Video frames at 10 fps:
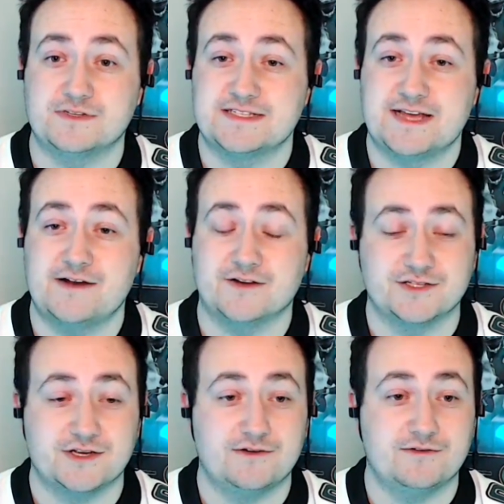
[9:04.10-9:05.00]
is center.
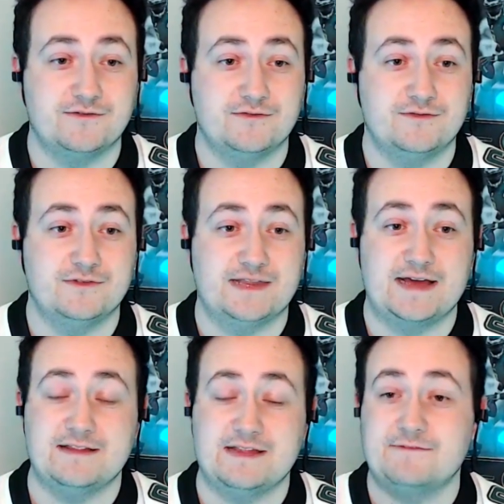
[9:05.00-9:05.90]
So
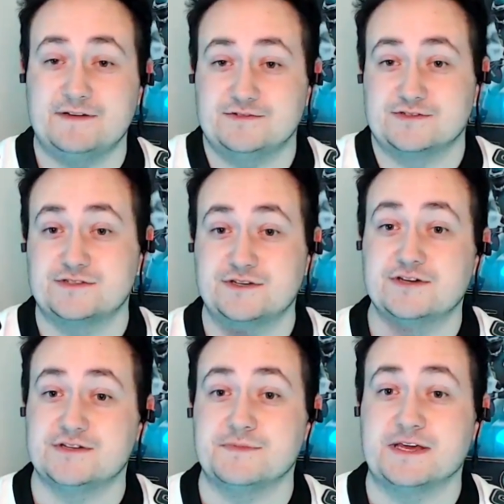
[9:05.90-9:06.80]
that that feels
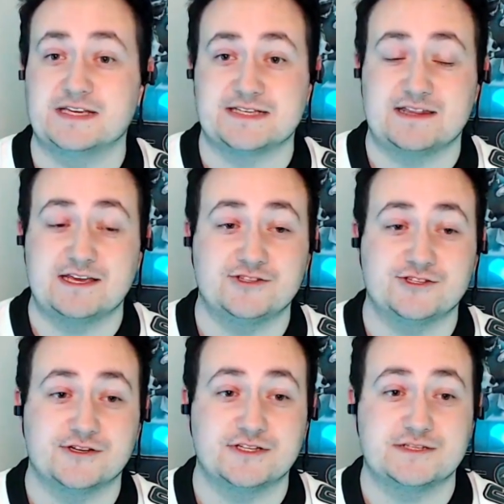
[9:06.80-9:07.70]
good to me because I think
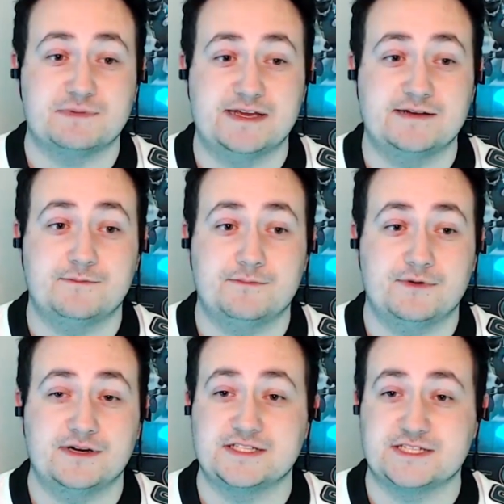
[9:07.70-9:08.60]
Jurgens played
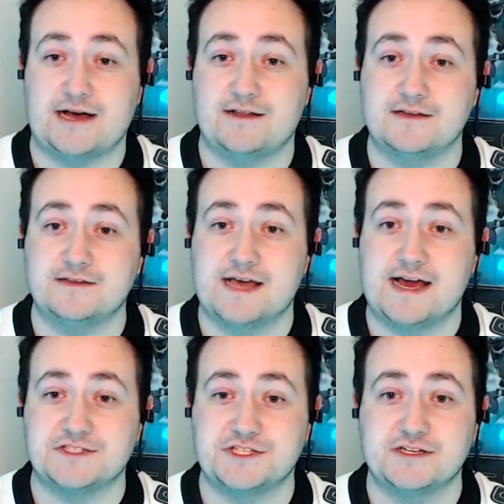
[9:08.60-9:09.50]
pretty solid
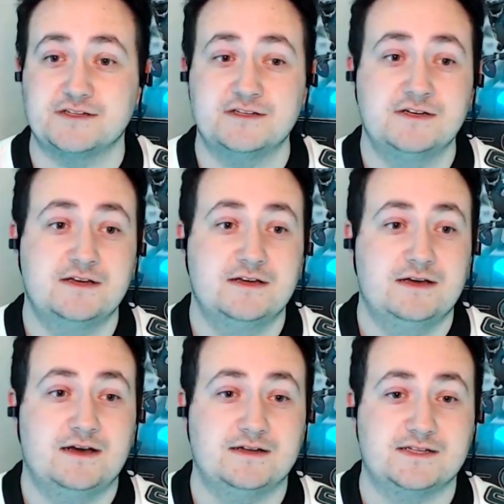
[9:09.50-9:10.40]
last year,
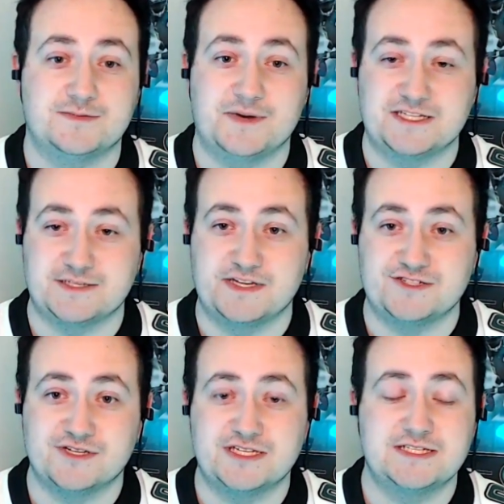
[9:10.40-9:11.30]
uh, despite some
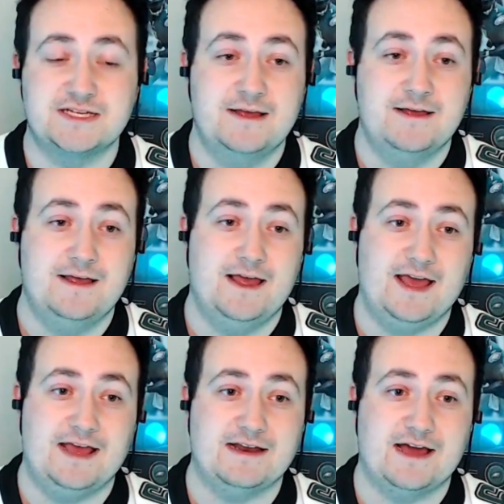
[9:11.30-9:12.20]
injuries.
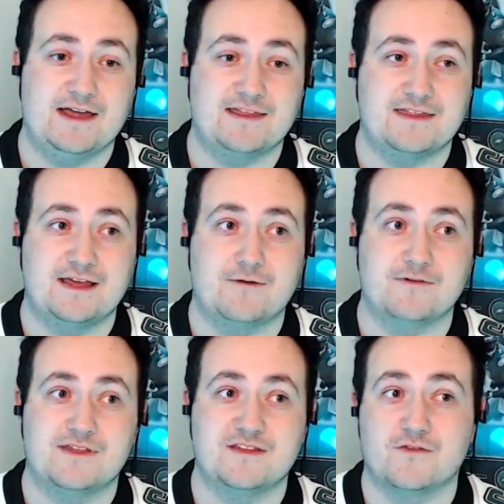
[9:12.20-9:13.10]
And I think
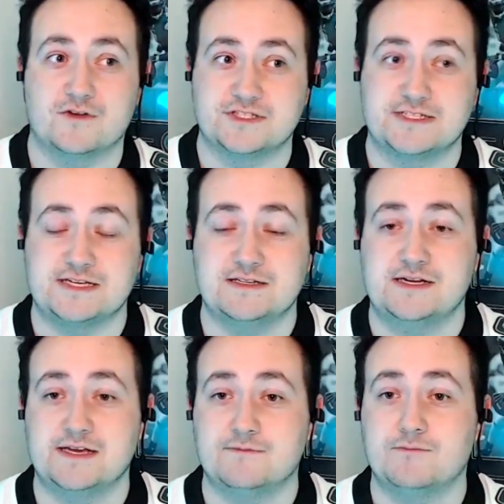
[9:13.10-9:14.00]
with his
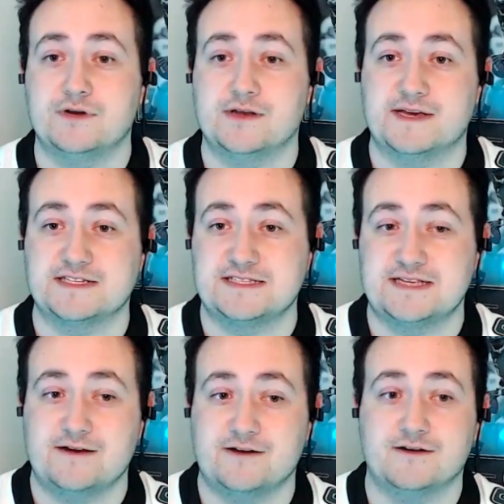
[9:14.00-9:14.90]
versatility and putting him at
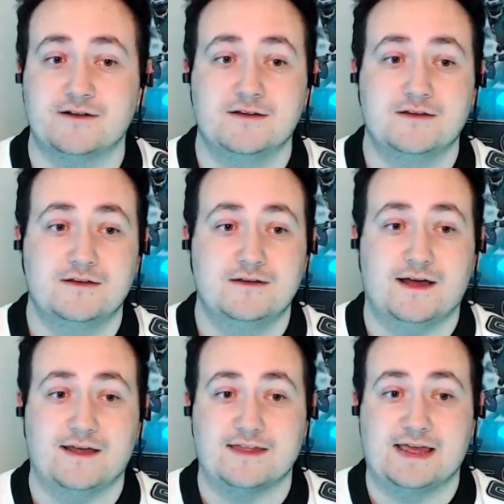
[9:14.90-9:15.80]
center,
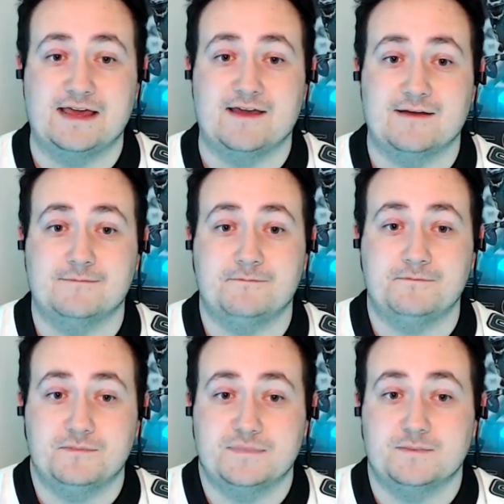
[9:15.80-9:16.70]
I think he
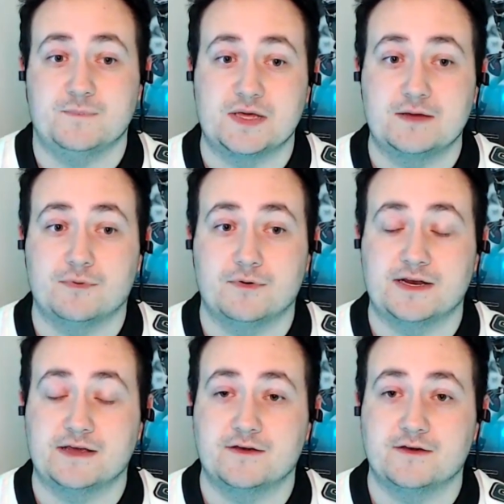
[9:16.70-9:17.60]
can be a
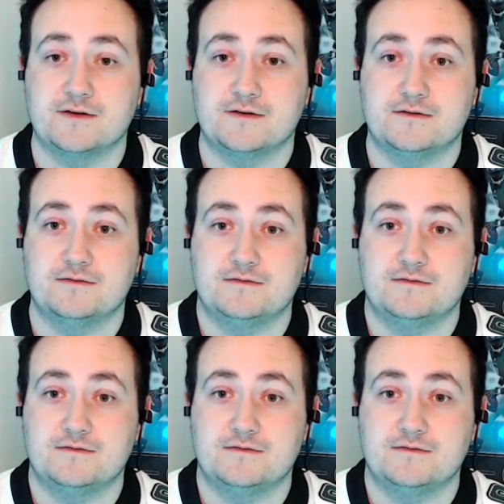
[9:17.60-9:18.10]
pretty good.